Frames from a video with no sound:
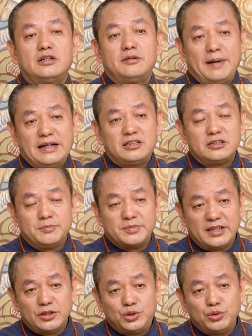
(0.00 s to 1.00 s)
Usually
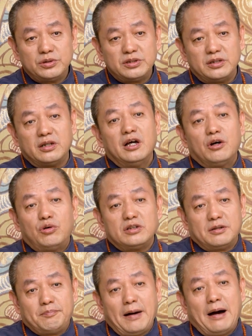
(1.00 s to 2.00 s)
your siblings
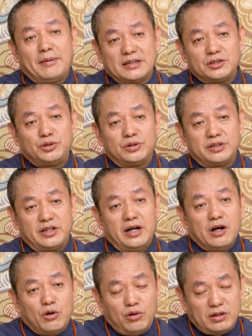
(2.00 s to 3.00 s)
or relatives
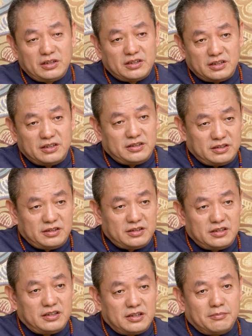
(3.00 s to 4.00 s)
cause things to go
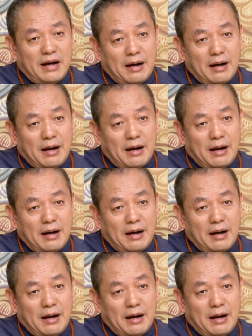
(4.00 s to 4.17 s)
wrong.